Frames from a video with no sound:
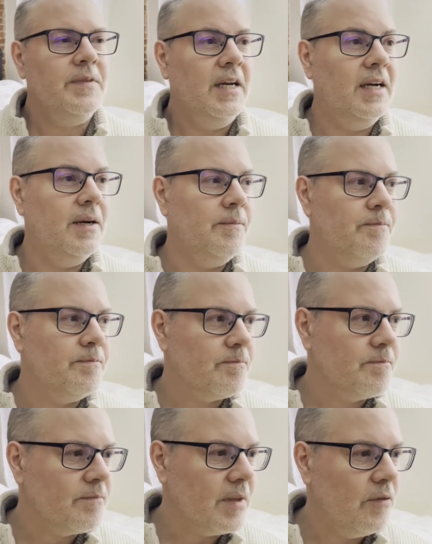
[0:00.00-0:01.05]
um,
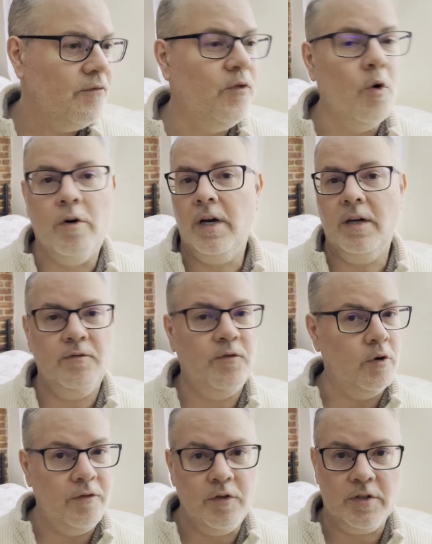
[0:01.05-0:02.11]
for, a,
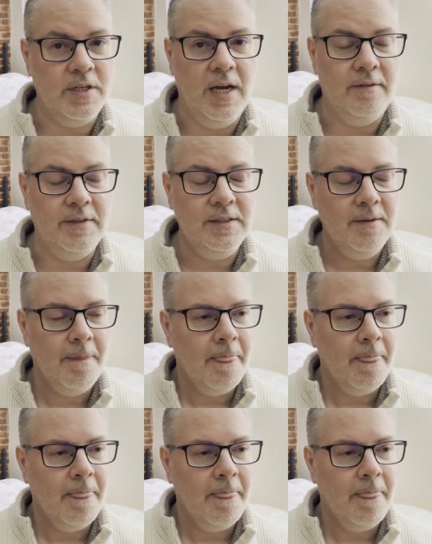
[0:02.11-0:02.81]
for a first novel.